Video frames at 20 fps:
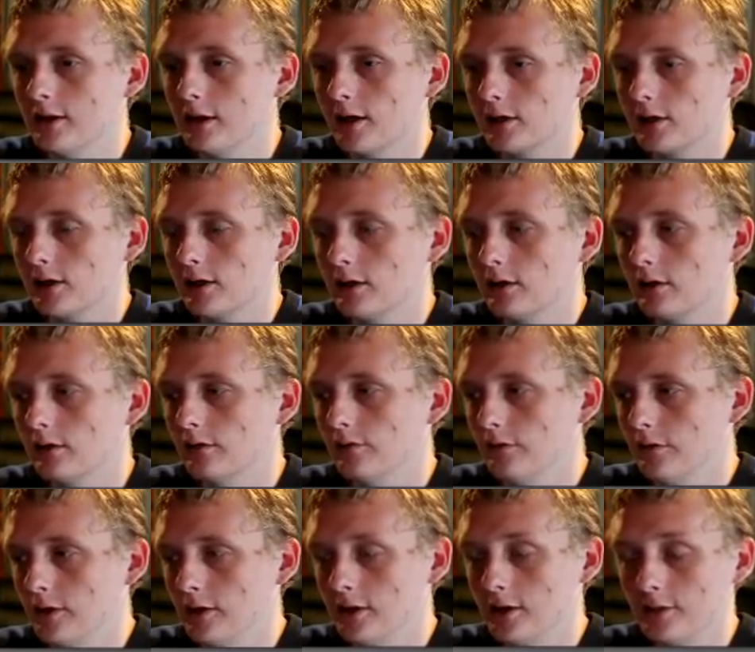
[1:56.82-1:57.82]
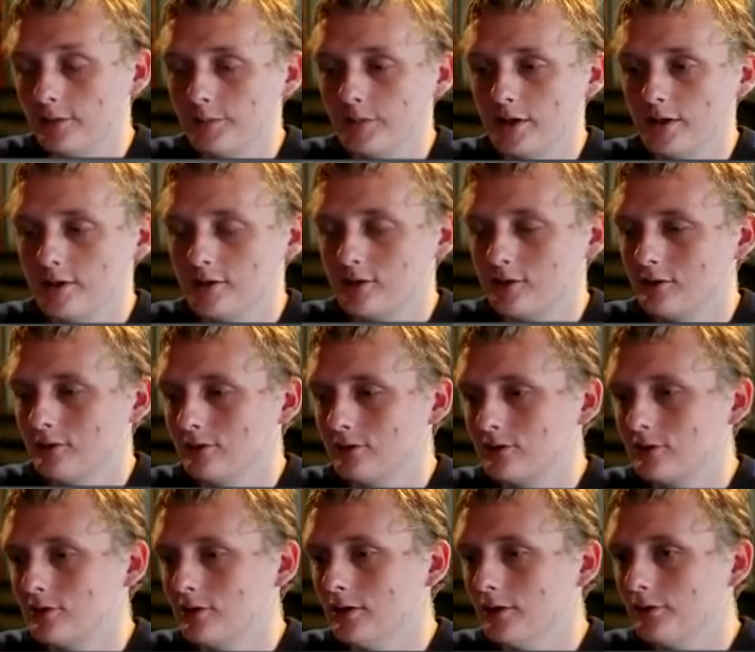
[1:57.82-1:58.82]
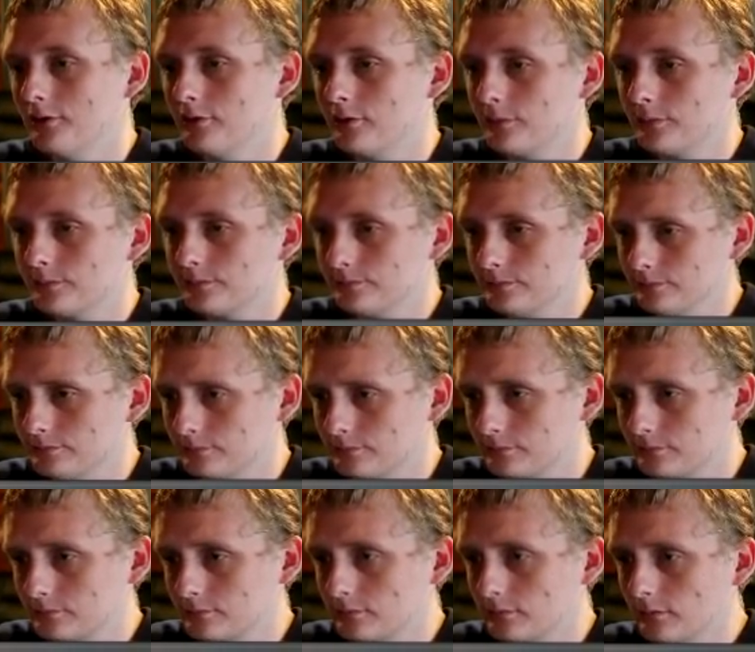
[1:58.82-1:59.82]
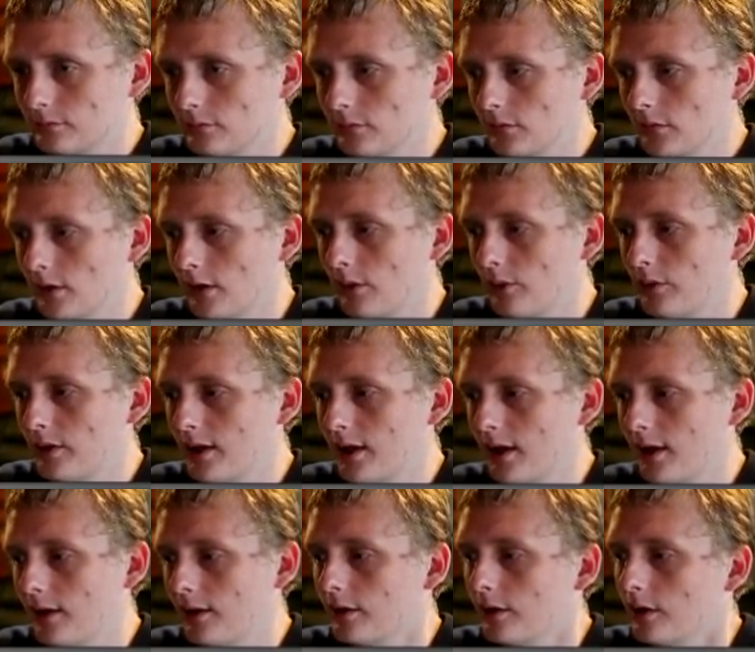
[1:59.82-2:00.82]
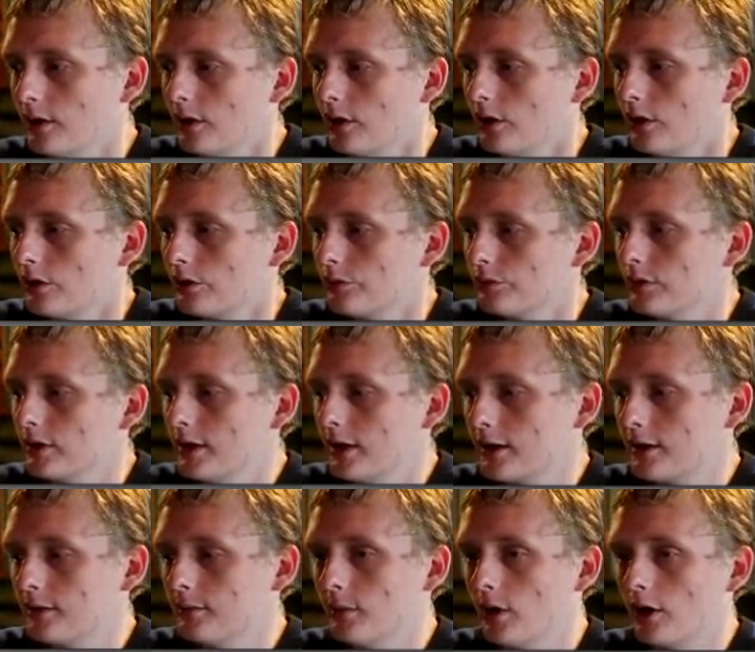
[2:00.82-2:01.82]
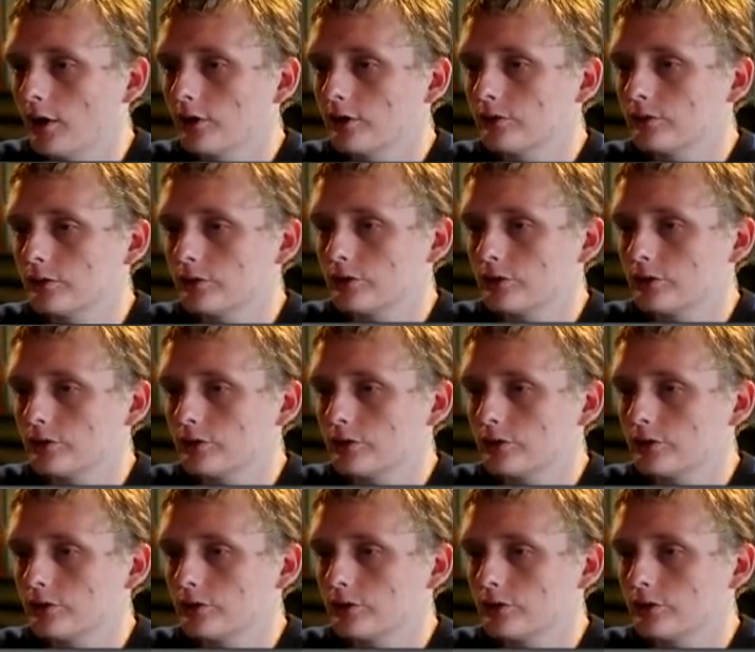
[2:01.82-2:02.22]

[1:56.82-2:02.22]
deck of eating beasts and stuff. And we got three Ekimaras,